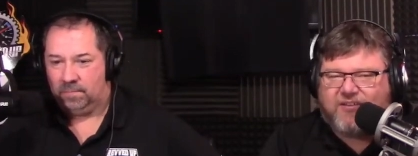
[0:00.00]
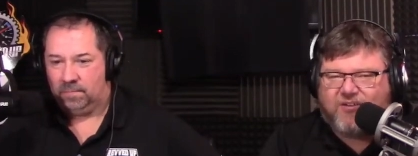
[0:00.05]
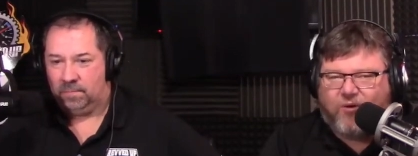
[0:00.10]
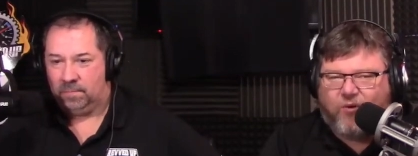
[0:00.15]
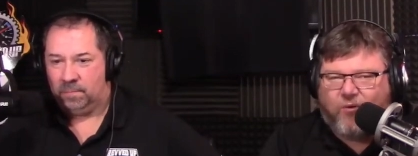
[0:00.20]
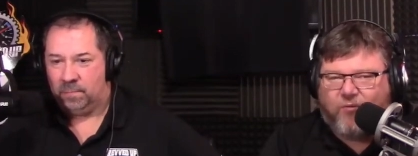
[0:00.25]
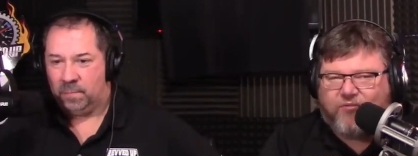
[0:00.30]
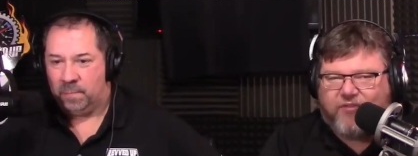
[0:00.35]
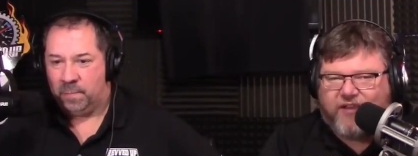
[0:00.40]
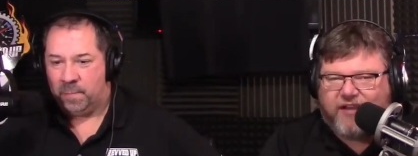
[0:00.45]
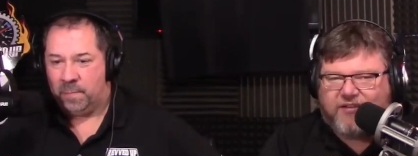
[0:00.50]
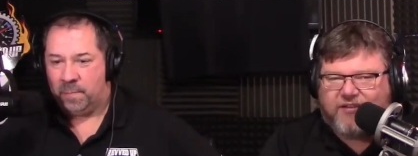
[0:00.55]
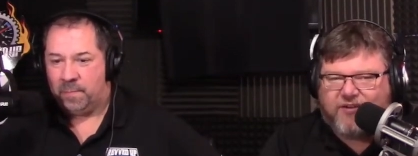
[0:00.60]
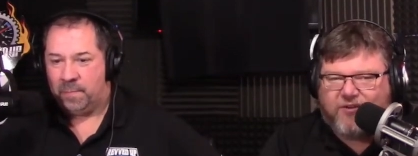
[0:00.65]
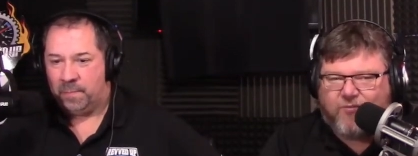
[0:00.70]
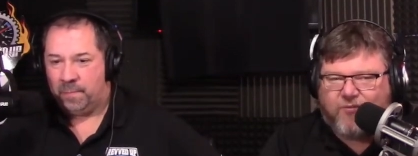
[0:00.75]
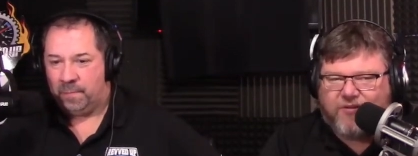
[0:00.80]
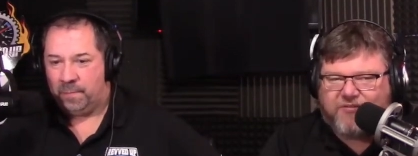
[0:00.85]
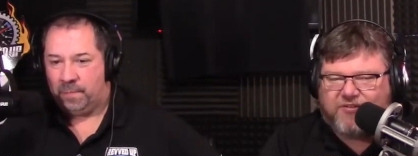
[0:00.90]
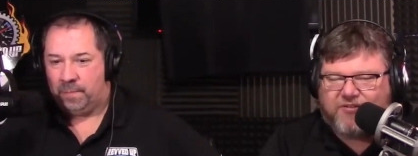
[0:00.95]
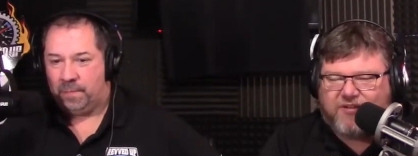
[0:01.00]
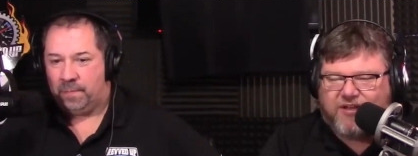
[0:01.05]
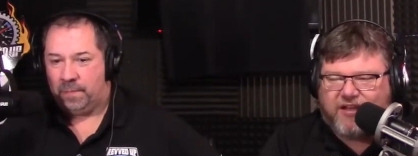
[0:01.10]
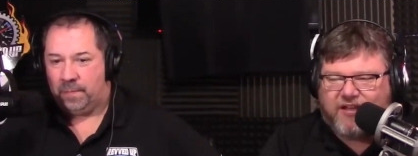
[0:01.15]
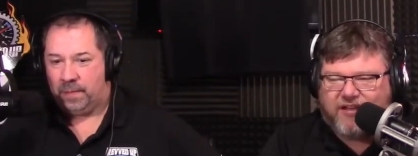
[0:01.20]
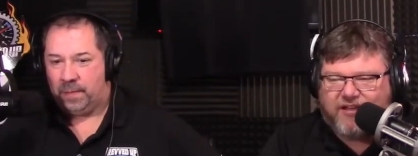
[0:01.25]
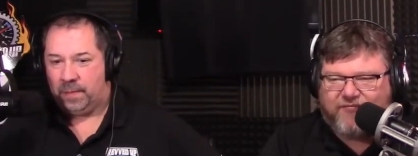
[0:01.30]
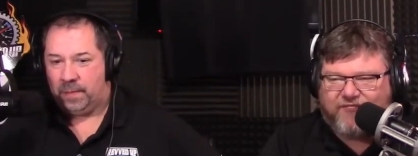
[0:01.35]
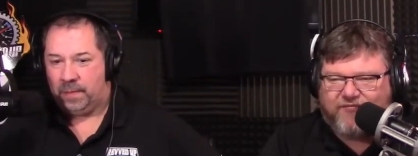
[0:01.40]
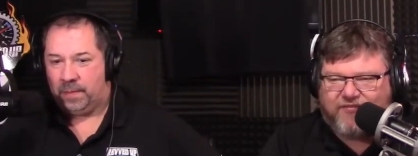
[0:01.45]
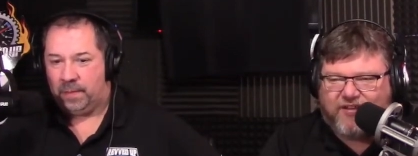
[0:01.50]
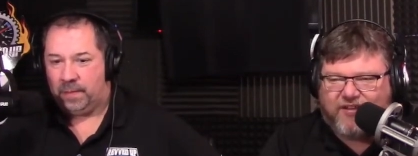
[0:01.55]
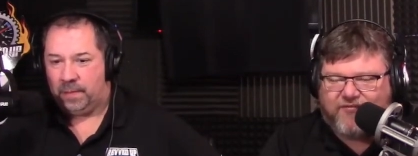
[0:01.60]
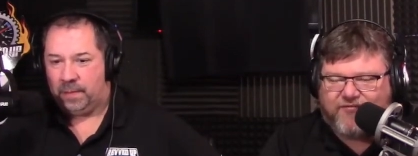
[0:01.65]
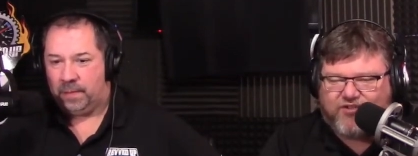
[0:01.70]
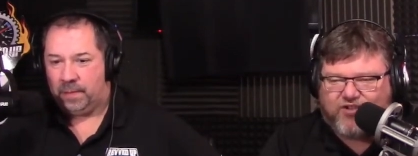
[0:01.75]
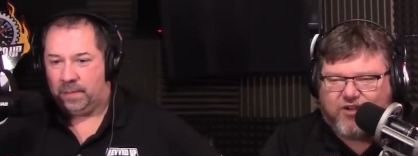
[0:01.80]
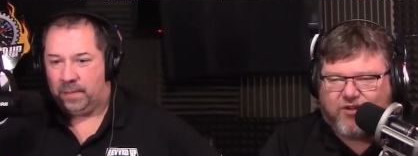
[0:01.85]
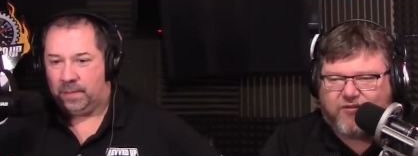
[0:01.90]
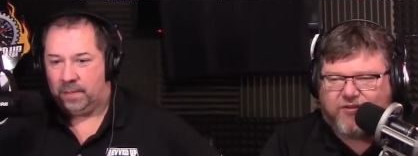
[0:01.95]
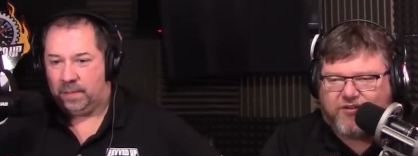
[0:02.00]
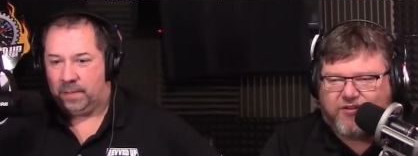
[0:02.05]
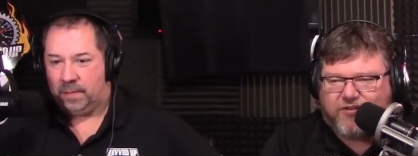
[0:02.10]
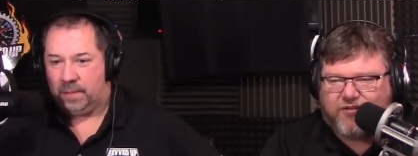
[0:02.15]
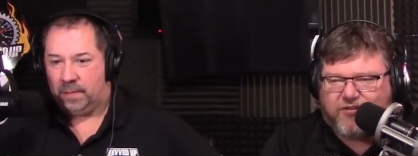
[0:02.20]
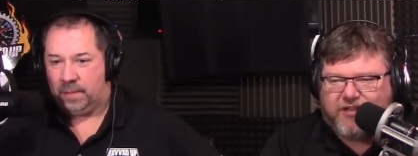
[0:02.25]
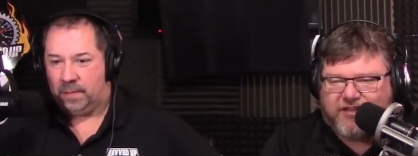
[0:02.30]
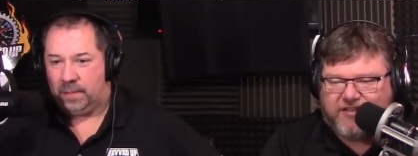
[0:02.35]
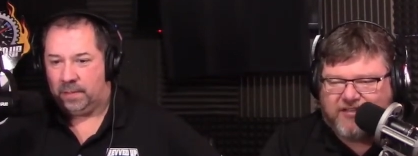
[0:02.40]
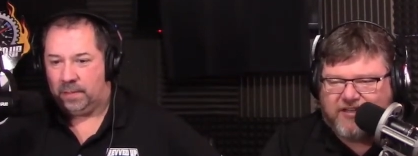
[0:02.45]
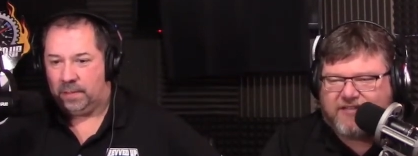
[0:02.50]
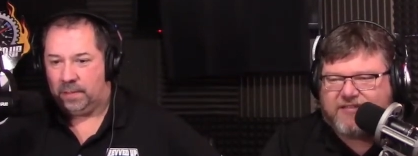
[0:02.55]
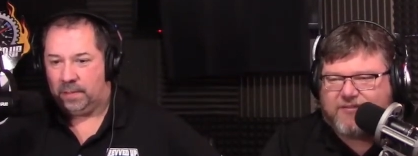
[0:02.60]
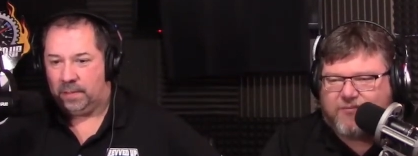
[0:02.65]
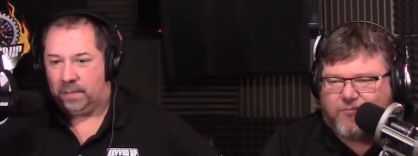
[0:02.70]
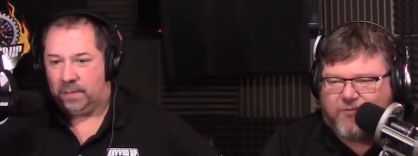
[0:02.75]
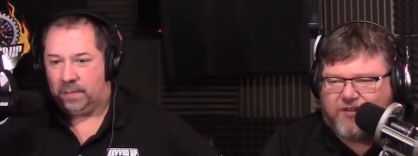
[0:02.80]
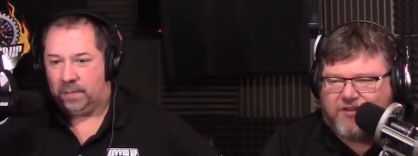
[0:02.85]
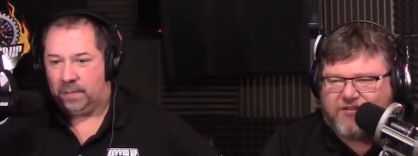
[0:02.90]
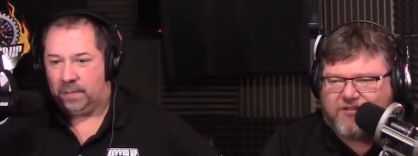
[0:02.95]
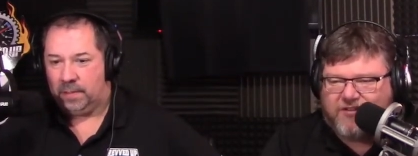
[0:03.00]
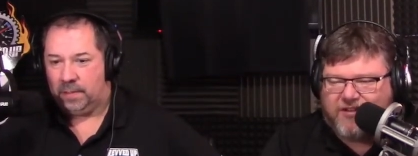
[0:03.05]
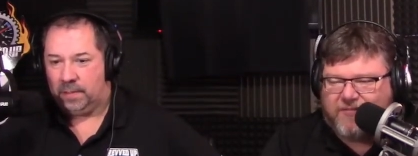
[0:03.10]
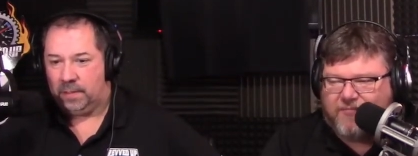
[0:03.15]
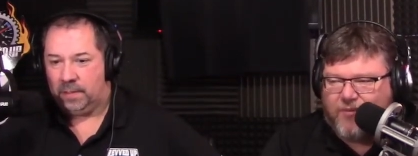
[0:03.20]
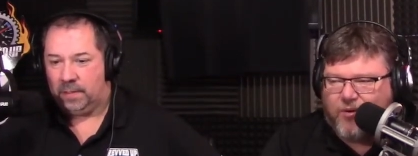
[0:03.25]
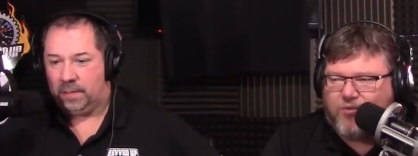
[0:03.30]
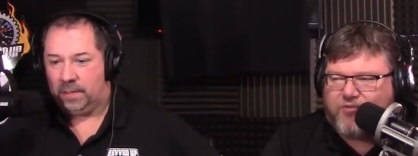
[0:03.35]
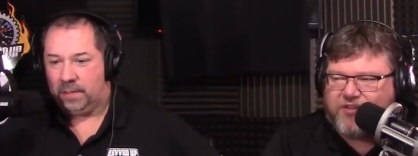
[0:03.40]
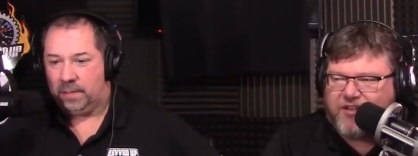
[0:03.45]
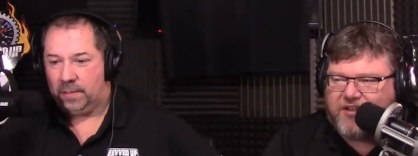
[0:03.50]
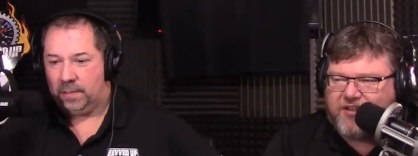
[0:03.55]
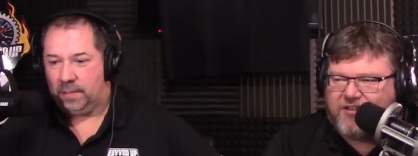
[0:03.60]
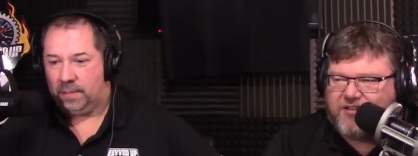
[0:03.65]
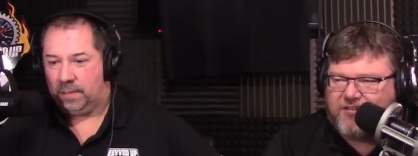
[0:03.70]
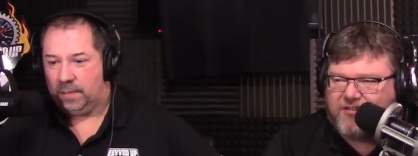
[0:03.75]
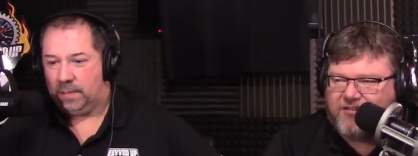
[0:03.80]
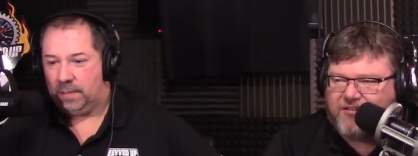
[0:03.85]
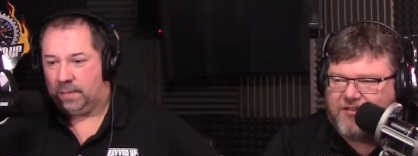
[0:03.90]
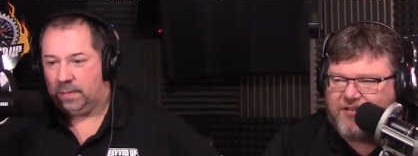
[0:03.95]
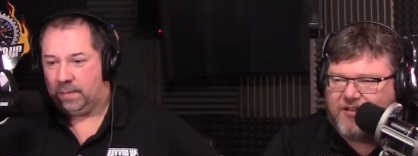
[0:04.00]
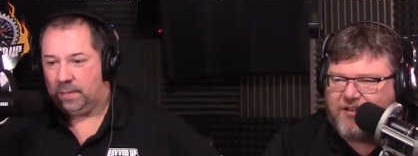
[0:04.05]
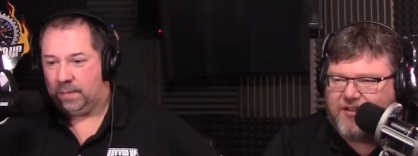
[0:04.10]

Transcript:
Speaker 1: the whole thing to know whether or not if if Sheldon Creed doesn't win, do they both get in,